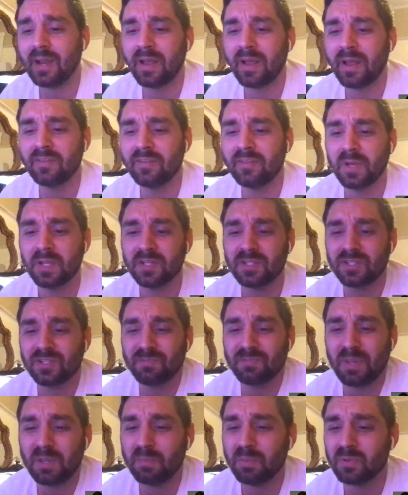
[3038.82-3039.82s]
but
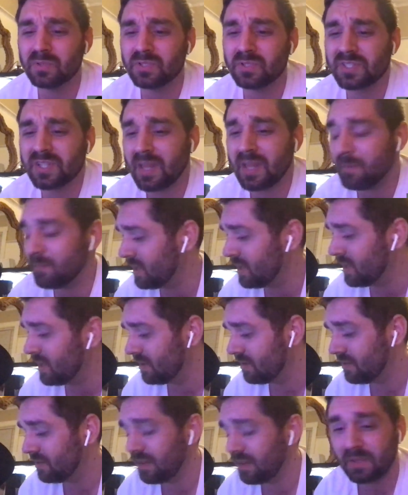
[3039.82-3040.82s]
people just let me
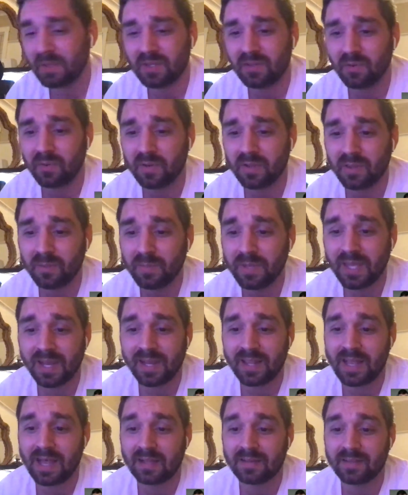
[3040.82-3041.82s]
do it. Let me get it
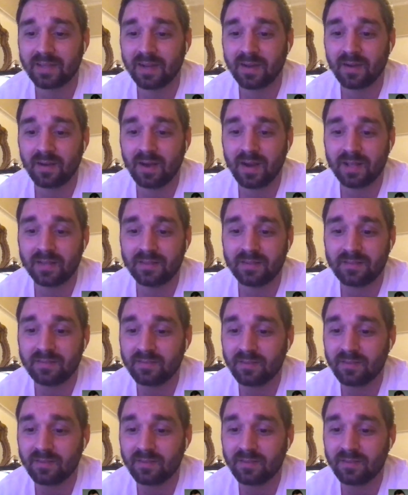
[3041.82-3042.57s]
out there. All right, this is our